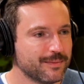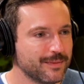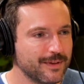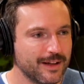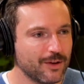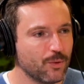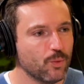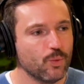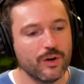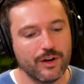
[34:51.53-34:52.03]

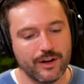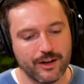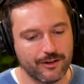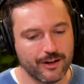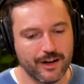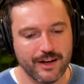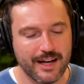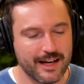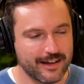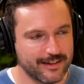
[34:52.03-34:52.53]
Like, what are
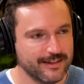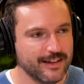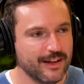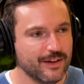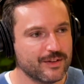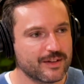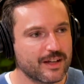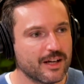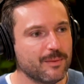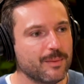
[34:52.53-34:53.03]
our next
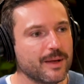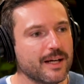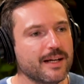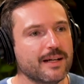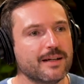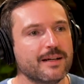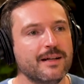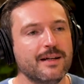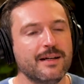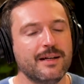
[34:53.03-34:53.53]
sales going to be?